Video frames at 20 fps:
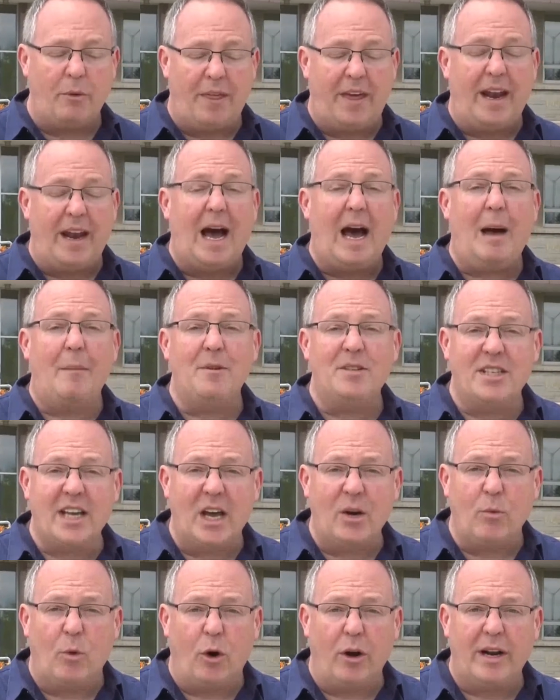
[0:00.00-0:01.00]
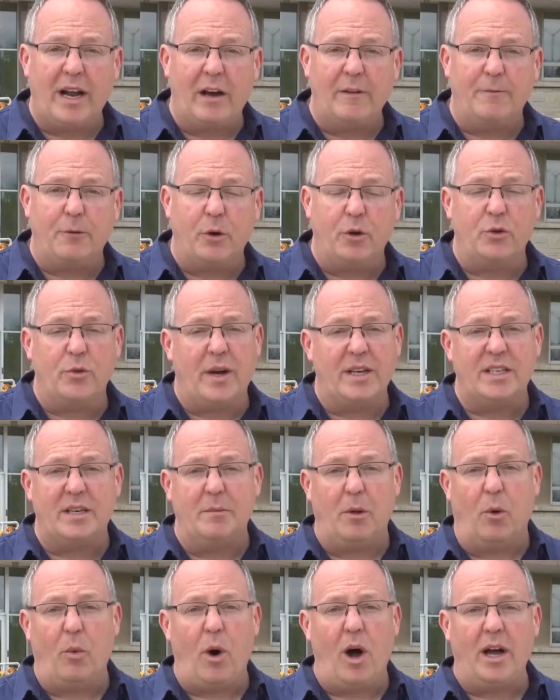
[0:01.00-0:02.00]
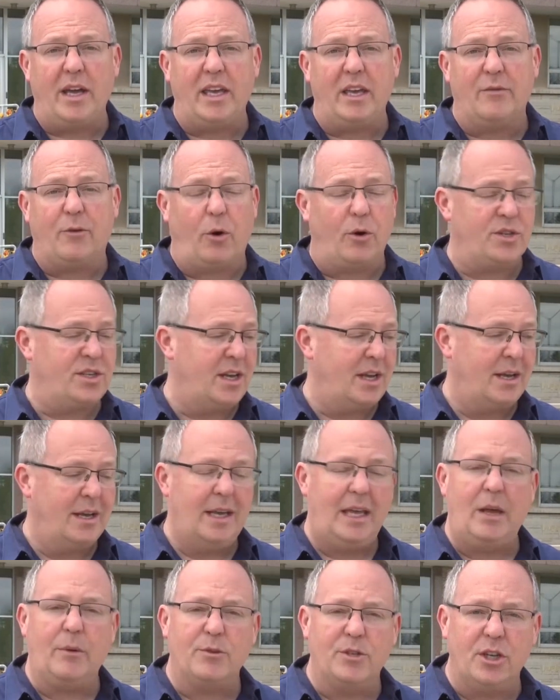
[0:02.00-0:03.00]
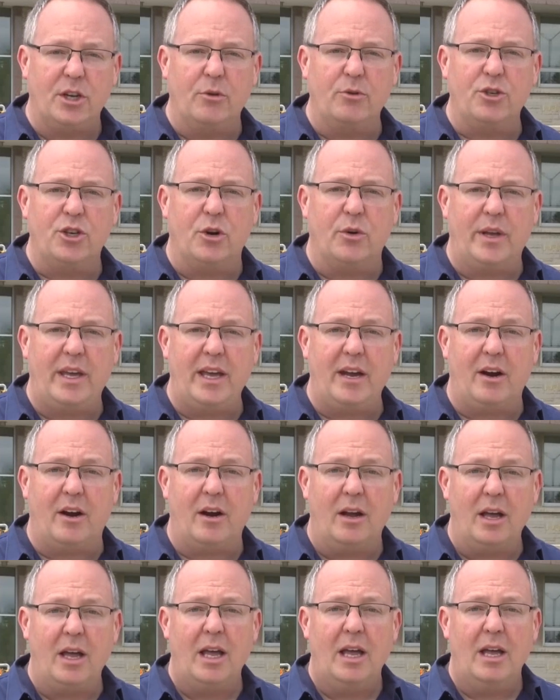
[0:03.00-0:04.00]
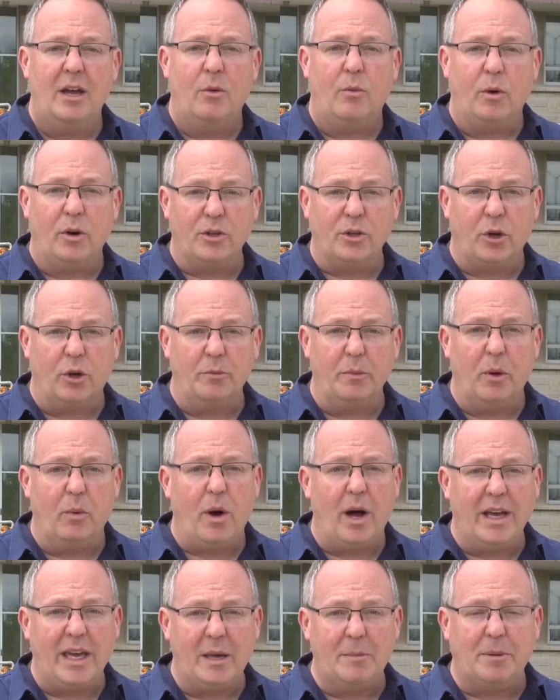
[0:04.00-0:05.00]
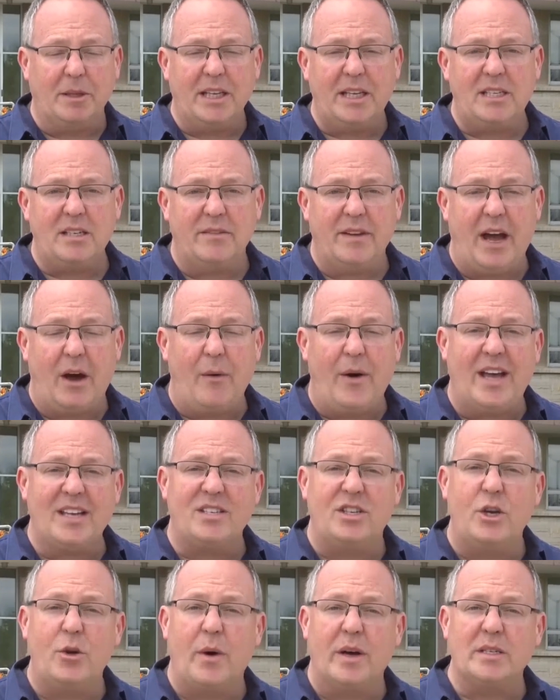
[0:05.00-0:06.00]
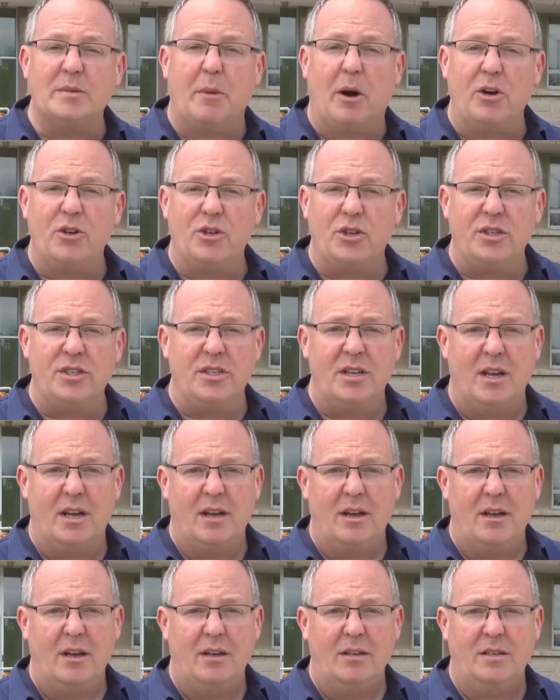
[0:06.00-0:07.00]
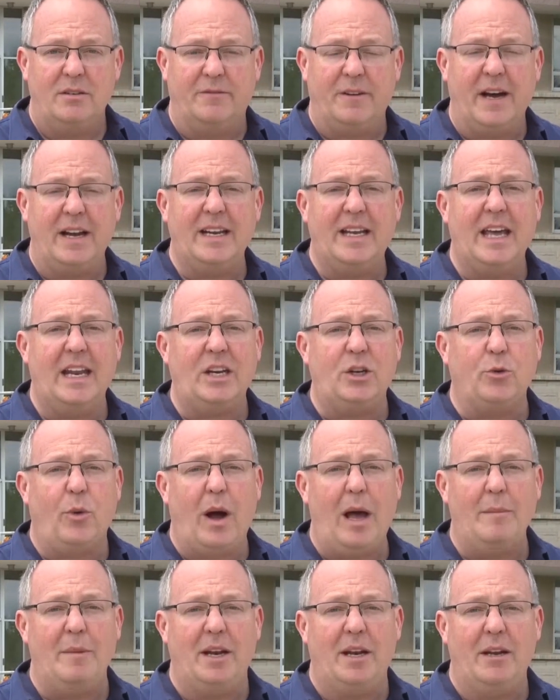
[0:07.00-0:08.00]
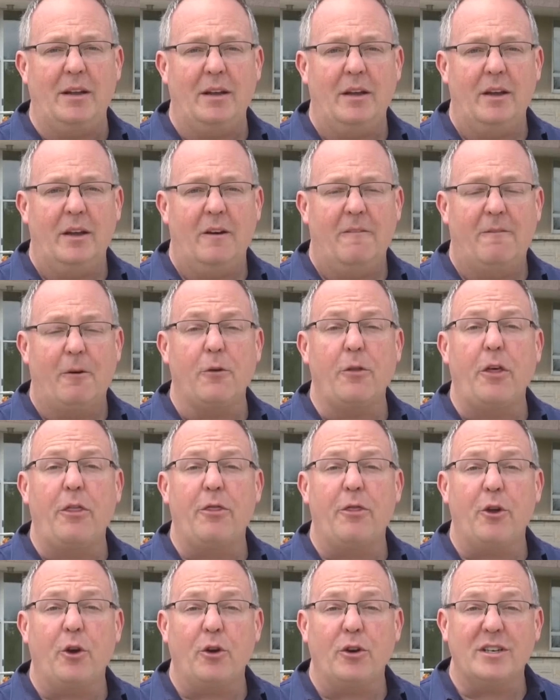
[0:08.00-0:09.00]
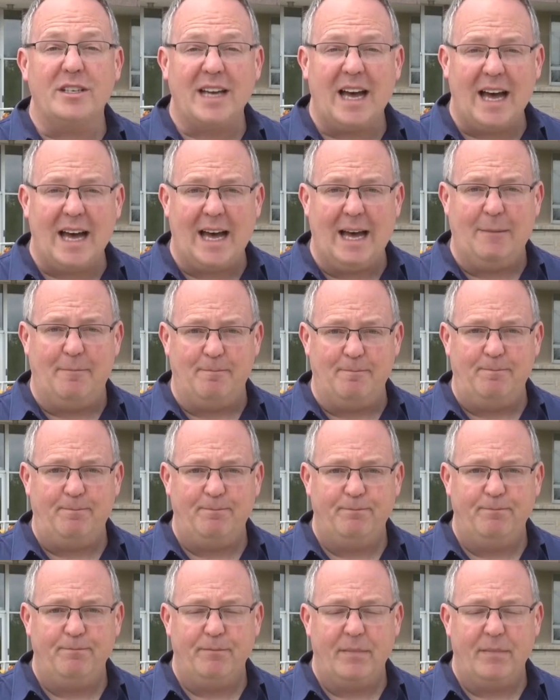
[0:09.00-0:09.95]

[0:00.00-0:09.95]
But with that homicide warrant out for his arrest in Milwaukee, of course, he was a no-show here. We're told Milwaukee police have now asked U.S. Marshals to find Kenny Twyman for the third time.